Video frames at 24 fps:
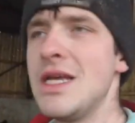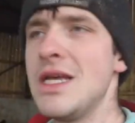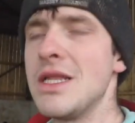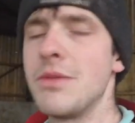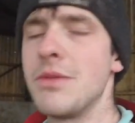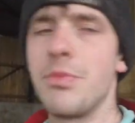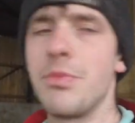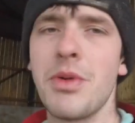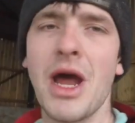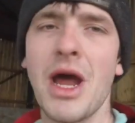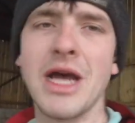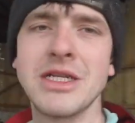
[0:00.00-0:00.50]
the
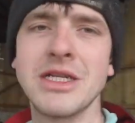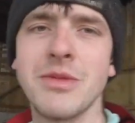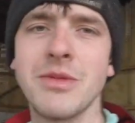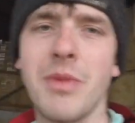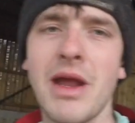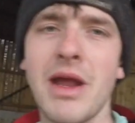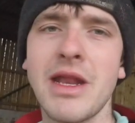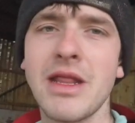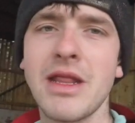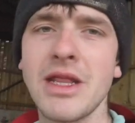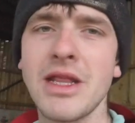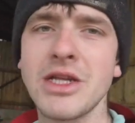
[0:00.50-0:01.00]
price of
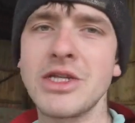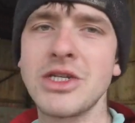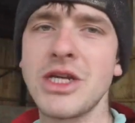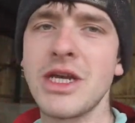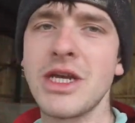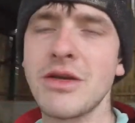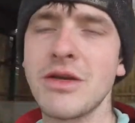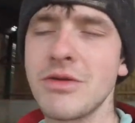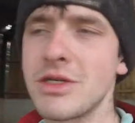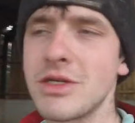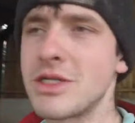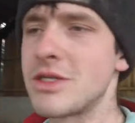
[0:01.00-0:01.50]
bedding this
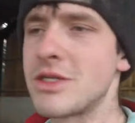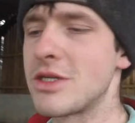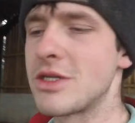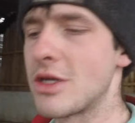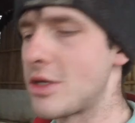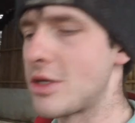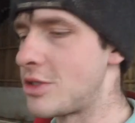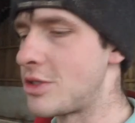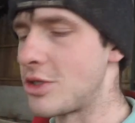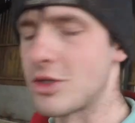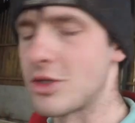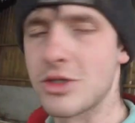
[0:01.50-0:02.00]
year is
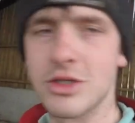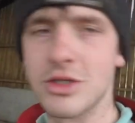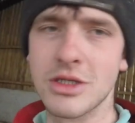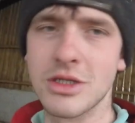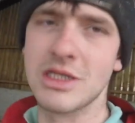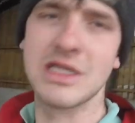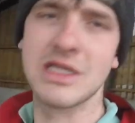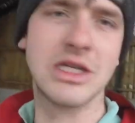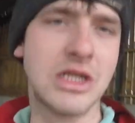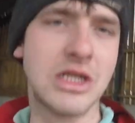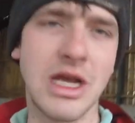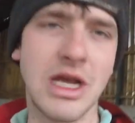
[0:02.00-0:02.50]
just
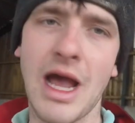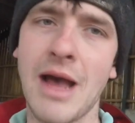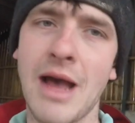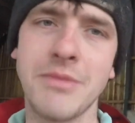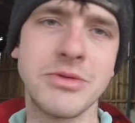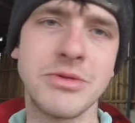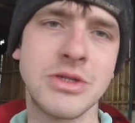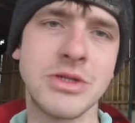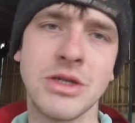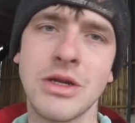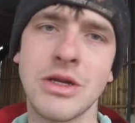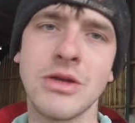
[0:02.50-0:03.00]

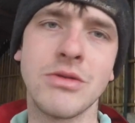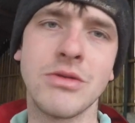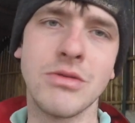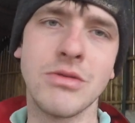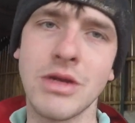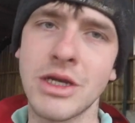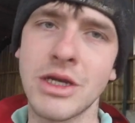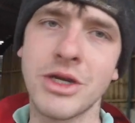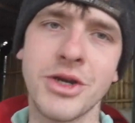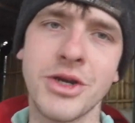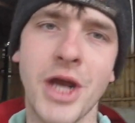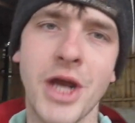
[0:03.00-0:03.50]

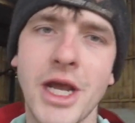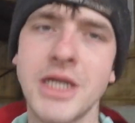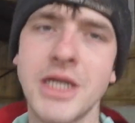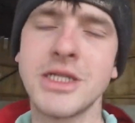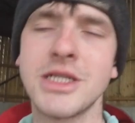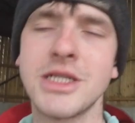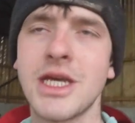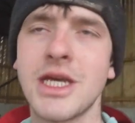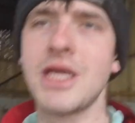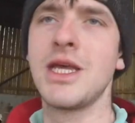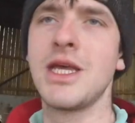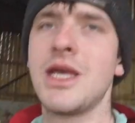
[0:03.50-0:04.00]
absolutely
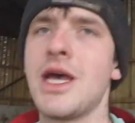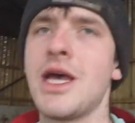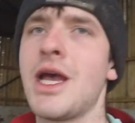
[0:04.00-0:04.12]
crazy.